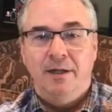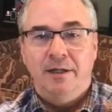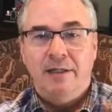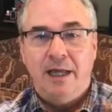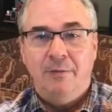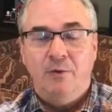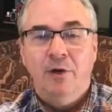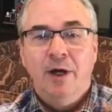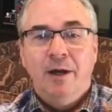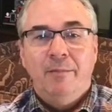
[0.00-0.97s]
the
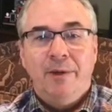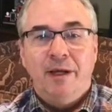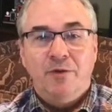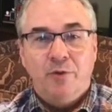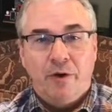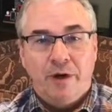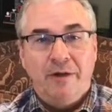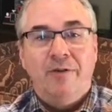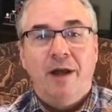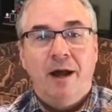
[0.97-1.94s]
table, because we are
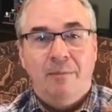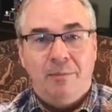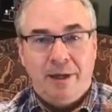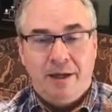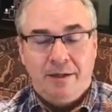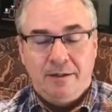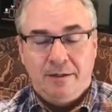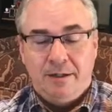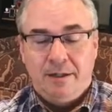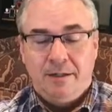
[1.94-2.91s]
giving up
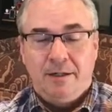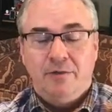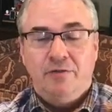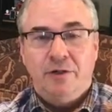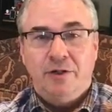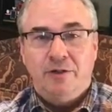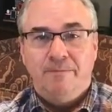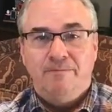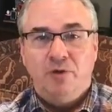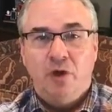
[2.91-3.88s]
a
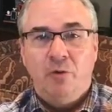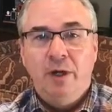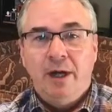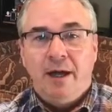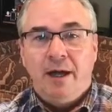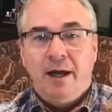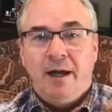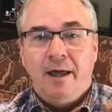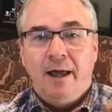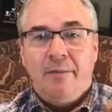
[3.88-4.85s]
tradition. So
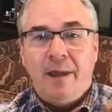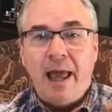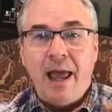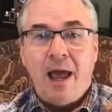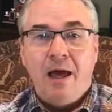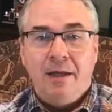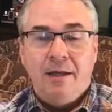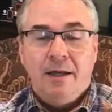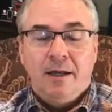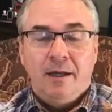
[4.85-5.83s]

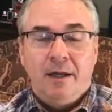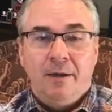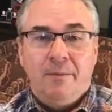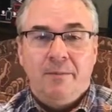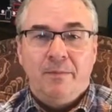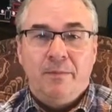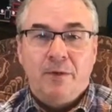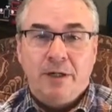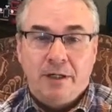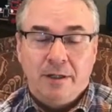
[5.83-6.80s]
and
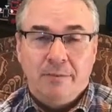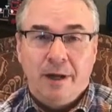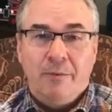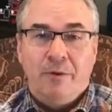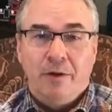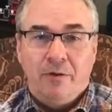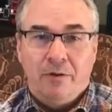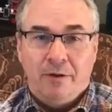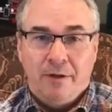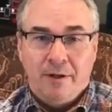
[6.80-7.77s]
particularly my
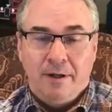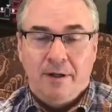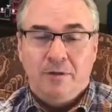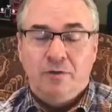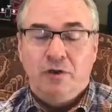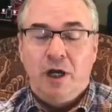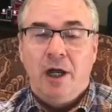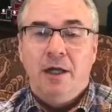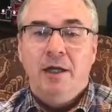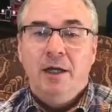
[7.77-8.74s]
brother Uncle
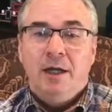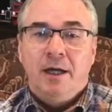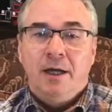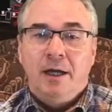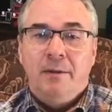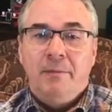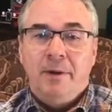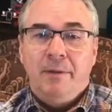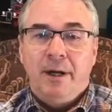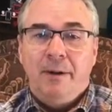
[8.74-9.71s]
John
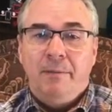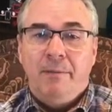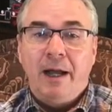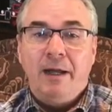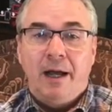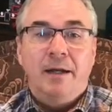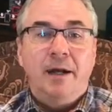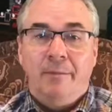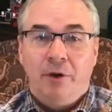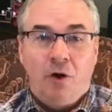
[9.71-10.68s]
might not
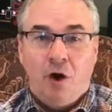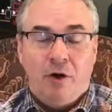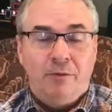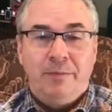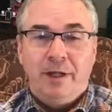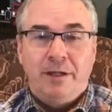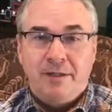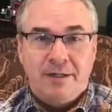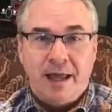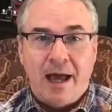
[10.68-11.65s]
come at all,
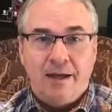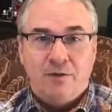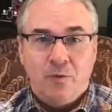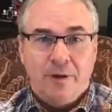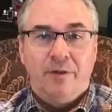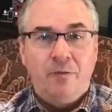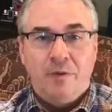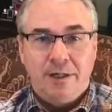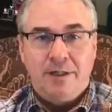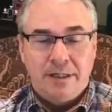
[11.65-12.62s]
because that is one of the
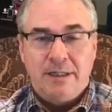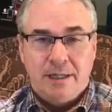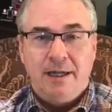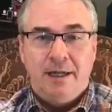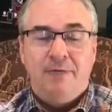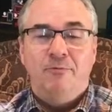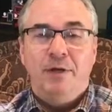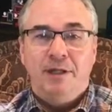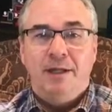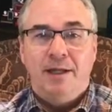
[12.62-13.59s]
reasons that he
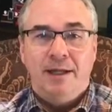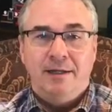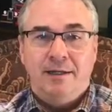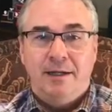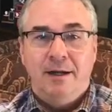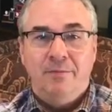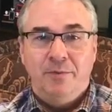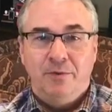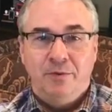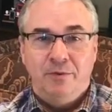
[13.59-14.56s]
really likes to
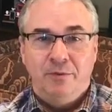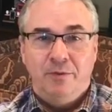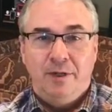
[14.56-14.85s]
come to